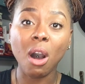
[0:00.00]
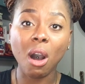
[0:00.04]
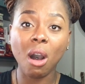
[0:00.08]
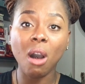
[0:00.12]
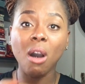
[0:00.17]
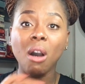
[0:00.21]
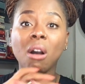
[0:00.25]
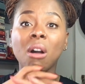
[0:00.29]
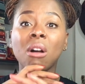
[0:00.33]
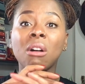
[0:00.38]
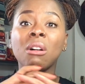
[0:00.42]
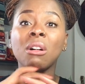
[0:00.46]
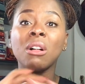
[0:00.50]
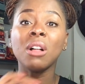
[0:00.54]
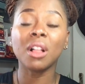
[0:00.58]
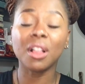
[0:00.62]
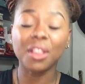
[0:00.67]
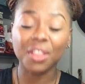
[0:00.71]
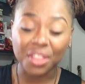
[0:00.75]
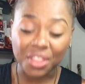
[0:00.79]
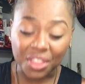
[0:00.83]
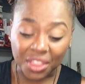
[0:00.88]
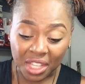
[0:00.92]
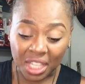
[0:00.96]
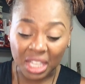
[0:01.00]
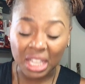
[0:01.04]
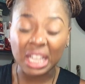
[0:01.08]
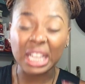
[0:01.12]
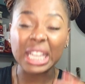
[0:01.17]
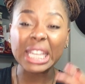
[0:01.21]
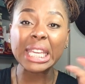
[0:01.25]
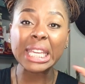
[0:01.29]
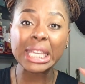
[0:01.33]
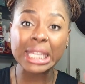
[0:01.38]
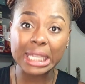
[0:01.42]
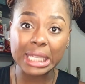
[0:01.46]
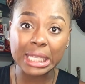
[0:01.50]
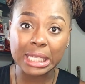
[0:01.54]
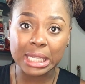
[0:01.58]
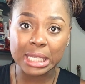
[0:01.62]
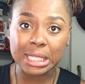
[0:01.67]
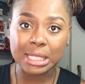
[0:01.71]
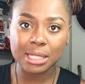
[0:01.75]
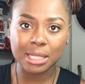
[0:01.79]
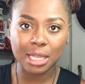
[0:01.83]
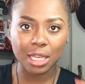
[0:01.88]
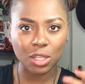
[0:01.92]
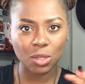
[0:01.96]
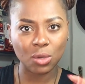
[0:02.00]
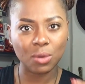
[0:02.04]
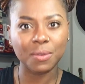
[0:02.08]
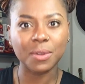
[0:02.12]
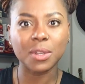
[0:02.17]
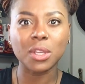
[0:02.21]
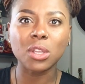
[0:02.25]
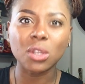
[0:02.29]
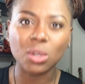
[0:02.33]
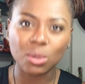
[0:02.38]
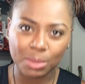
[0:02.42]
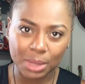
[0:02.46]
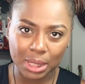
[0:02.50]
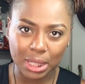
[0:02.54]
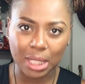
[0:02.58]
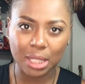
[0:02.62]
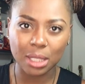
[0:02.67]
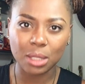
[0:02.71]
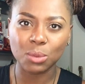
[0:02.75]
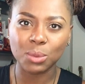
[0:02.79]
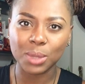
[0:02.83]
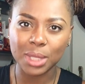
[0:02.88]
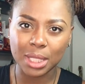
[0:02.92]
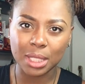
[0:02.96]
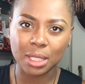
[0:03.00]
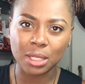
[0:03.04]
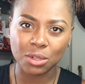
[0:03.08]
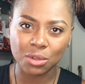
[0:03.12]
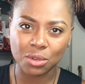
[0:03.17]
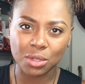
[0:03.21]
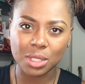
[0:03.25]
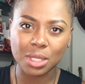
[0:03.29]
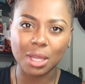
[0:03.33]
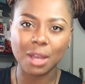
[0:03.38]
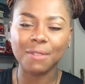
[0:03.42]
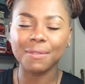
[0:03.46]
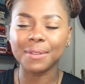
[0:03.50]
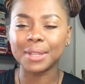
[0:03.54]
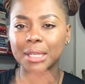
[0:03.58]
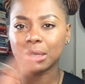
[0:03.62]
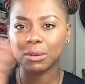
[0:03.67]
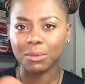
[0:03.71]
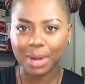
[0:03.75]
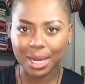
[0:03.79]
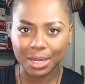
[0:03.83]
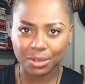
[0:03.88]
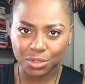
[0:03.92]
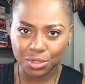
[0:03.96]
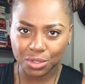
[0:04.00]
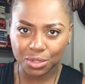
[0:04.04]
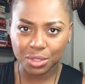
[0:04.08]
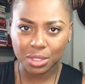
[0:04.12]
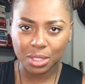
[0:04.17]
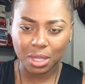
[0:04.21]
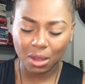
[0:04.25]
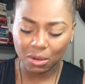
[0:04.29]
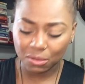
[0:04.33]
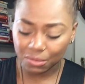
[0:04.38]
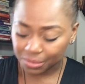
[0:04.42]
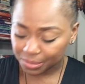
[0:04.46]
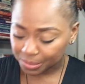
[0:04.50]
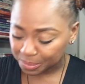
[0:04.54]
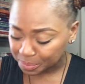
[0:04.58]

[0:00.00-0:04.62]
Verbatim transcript: all the ickiness that you have accumulated within yourself and around yourself.